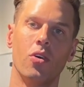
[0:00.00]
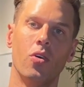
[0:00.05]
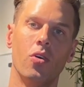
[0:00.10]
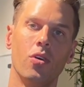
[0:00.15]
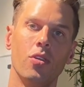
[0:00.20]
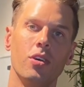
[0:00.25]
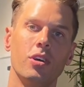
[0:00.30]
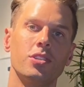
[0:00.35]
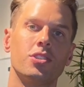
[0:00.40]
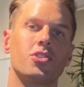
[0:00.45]

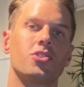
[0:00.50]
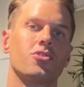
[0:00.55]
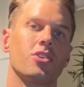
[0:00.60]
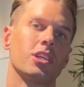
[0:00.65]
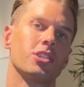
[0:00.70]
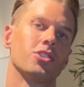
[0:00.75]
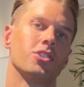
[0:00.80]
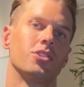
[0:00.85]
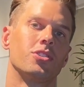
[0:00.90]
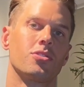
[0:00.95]
all those
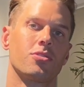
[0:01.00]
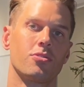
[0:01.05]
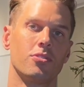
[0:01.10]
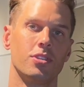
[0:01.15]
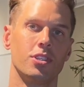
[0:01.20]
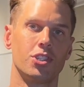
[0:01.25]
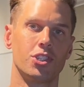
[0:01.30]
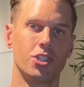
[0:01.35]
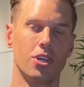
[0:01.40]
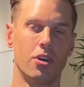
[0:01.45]
structures through
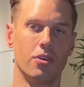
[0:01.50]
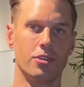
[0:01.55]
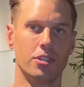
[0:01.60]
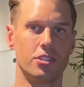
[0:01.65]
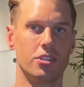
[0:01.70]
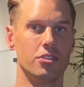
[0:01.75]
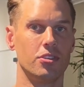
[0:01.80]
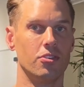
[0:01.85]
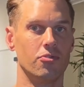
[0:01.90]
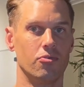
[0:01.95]
the shoulder
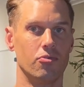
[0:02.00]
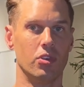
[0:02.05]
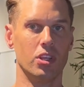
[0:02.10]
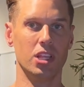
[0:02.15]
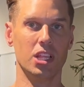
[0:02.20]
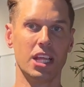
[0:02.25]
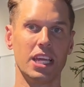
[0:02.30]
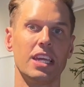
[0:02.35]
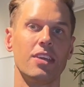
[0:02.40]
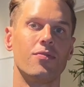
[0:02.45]
to
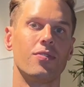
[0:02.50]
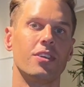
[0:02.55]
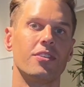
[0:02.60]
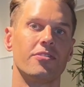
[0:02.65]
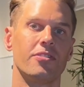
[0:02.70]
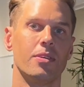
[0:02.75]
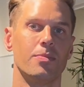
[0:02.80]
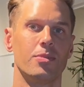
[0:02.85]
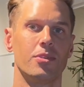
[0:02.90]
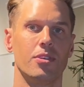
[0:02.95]
relieve the
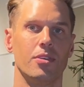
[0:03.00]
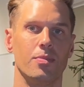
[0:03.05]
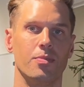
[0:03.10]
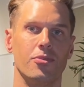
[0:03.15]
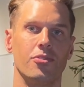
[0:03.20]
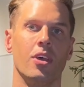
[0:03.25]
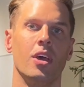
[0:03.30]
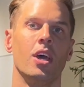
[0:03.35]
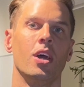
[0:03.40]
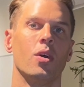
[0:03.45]

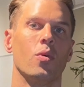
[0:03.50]
symptoms,